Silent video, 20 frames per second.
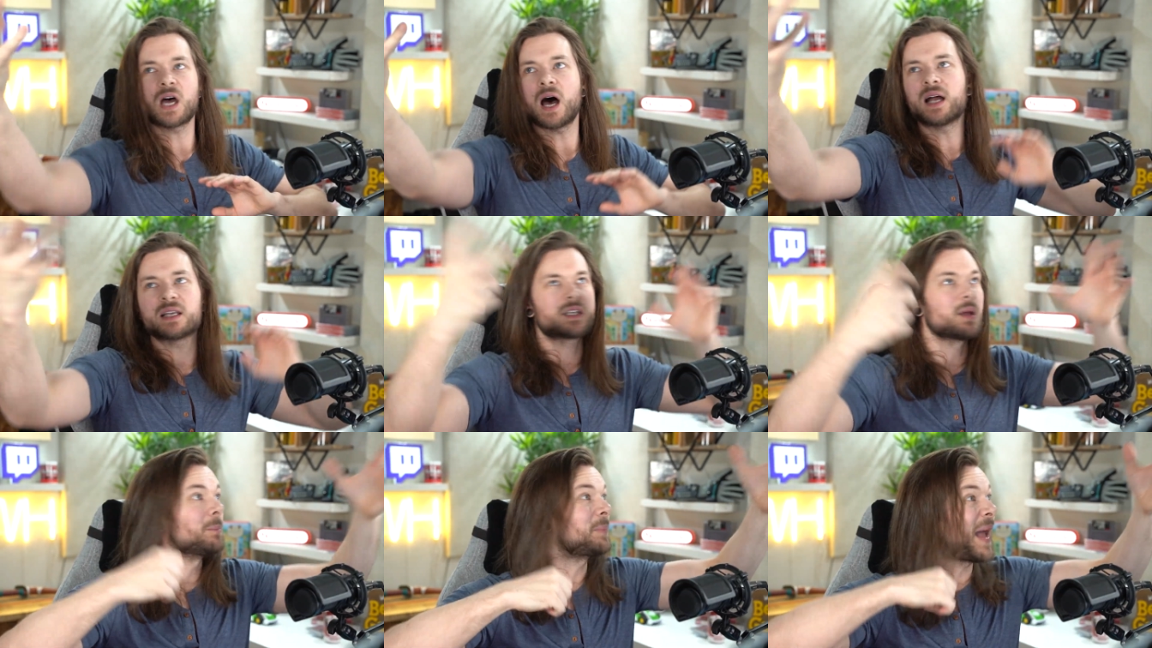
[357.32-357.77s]

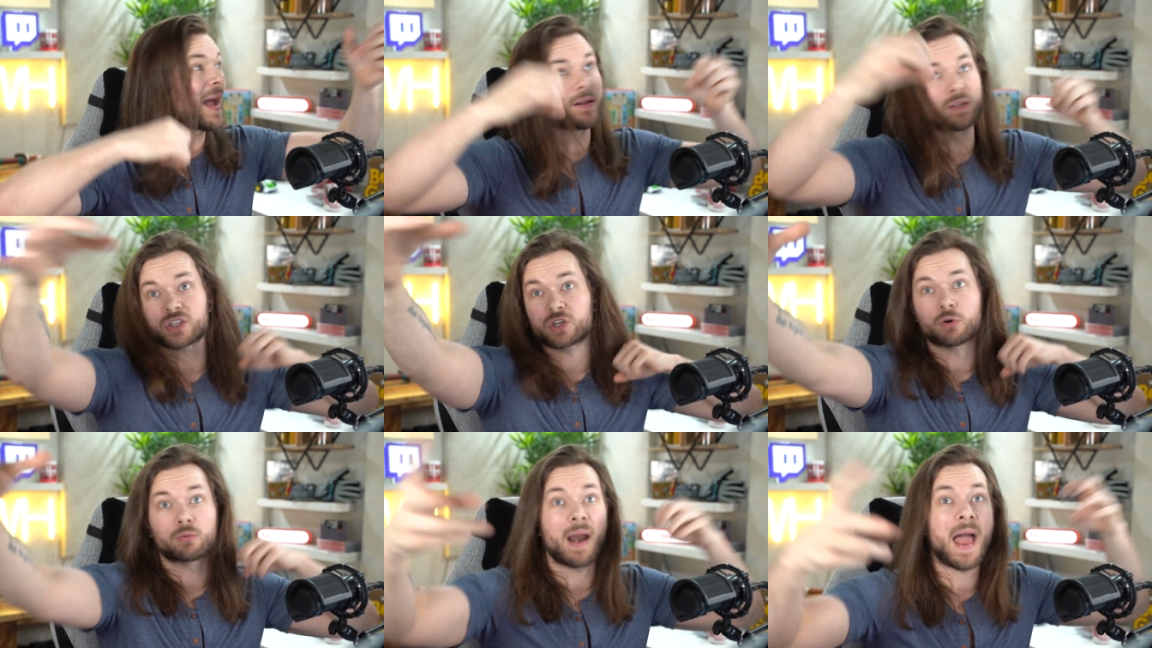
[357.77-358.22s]
hard to
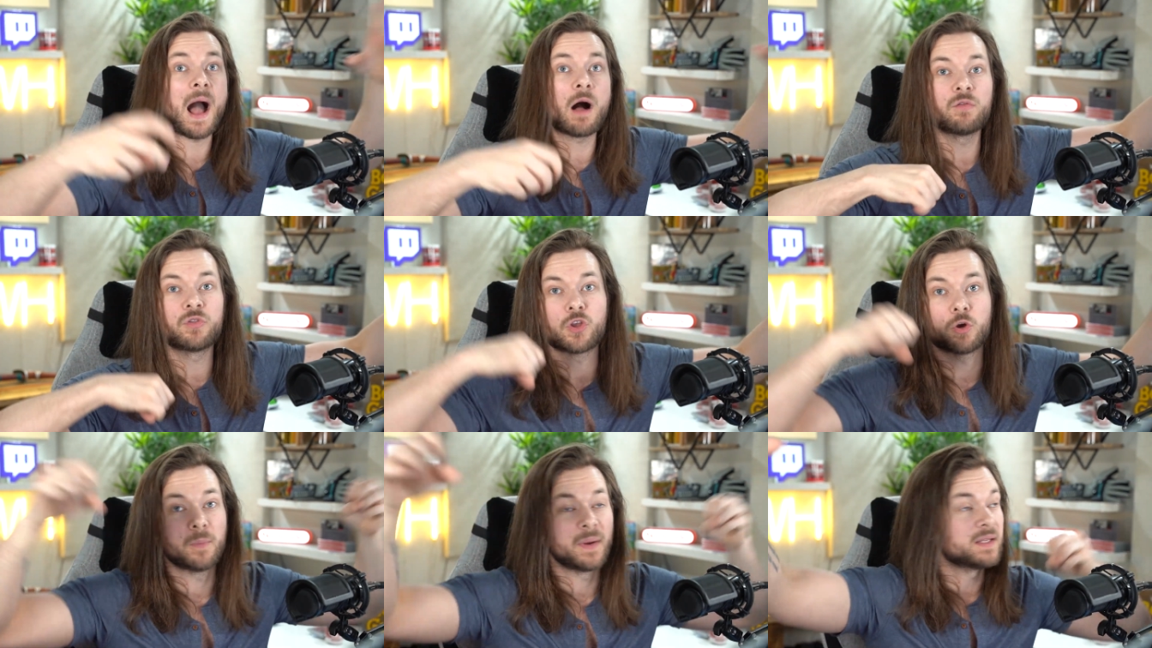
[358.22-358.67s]
bounce
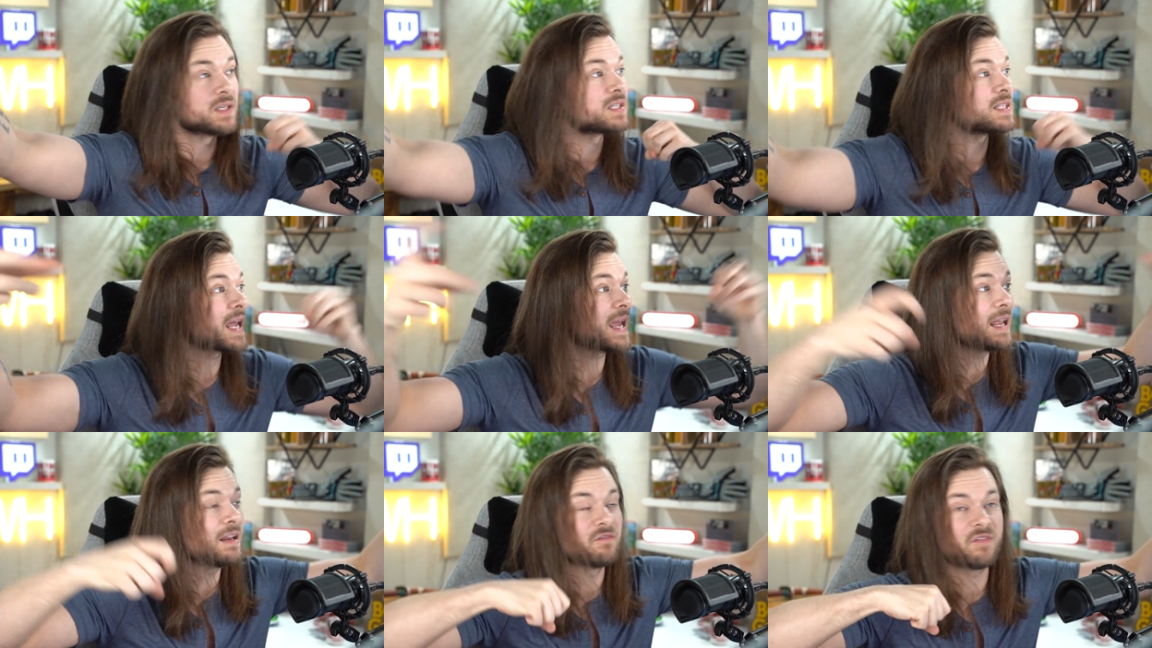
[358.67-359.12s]
around them and
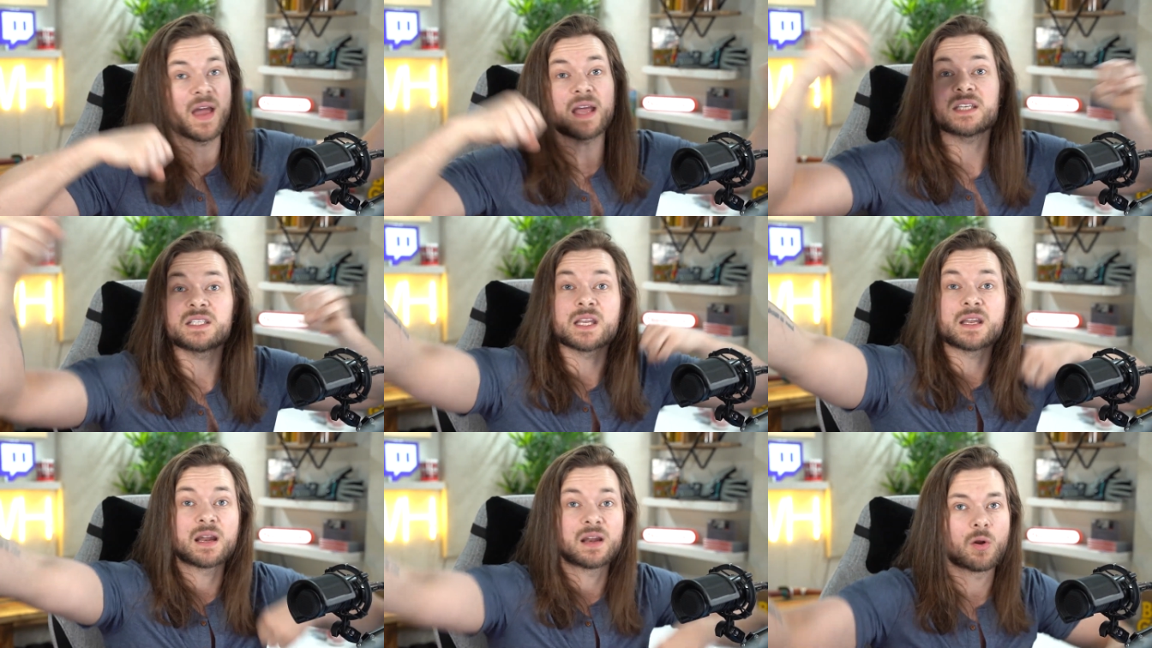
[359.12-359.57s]
stay
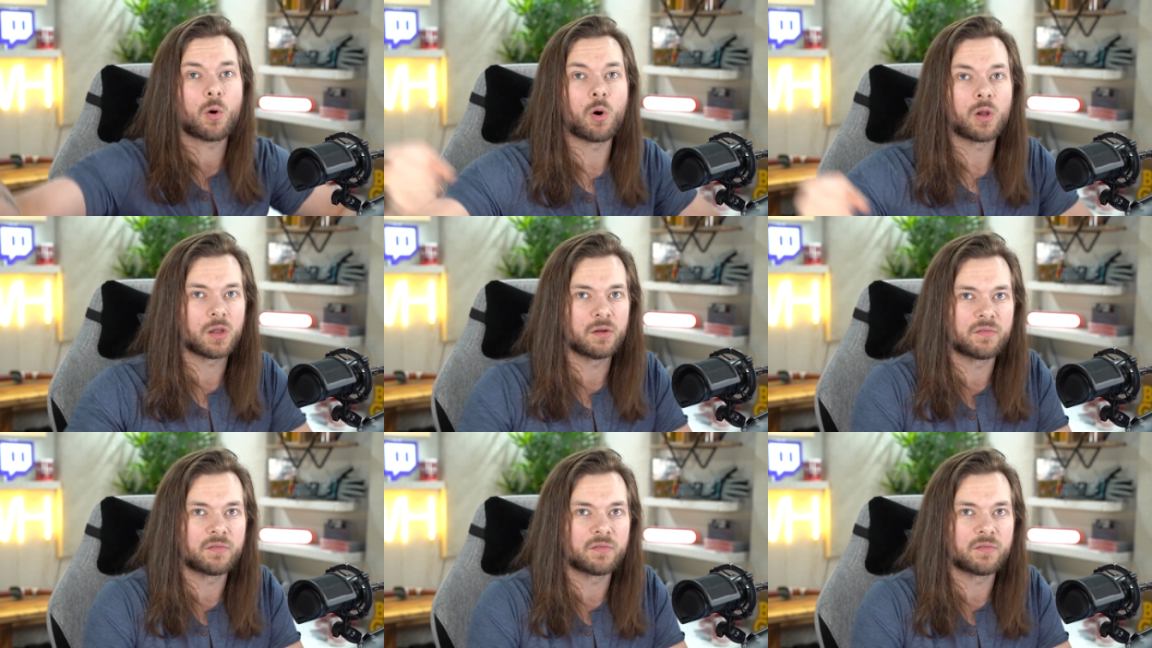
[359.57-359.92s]
invested in all